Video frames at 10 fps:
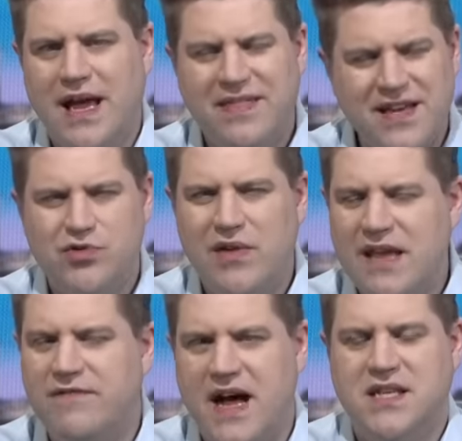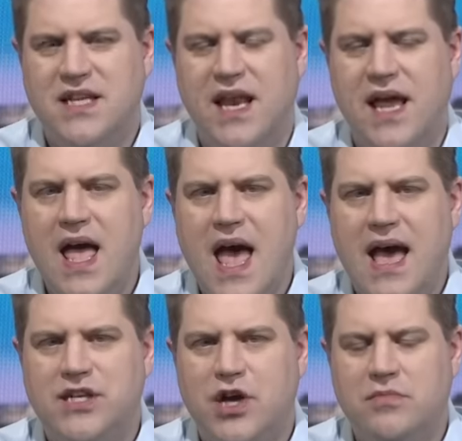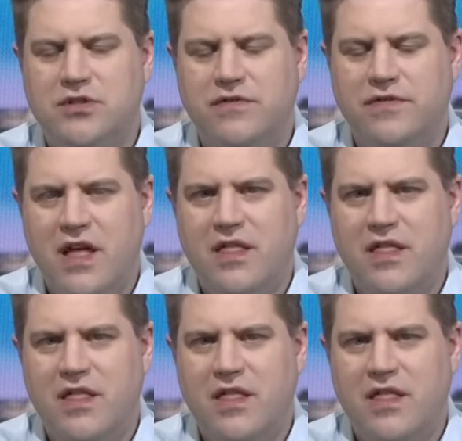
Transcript: I think it's really fascinating in terms of